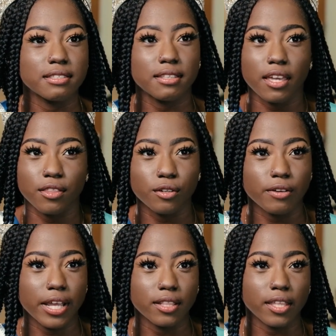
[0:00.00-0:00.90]
say the
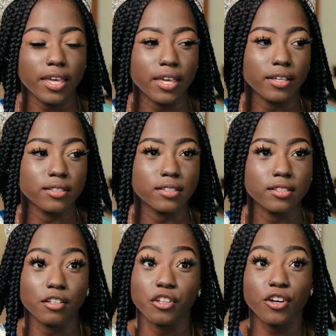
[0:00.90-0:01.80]
right things,
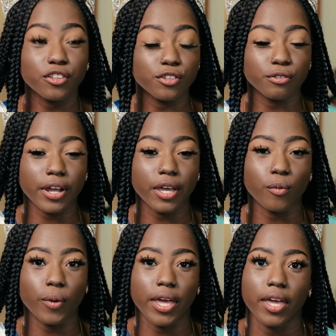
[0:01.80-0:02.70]
to look the right
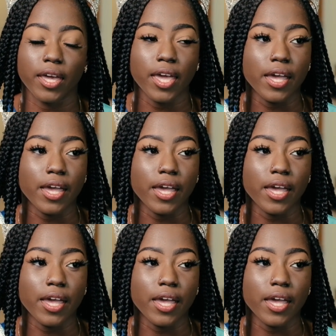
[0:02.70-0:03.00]
way.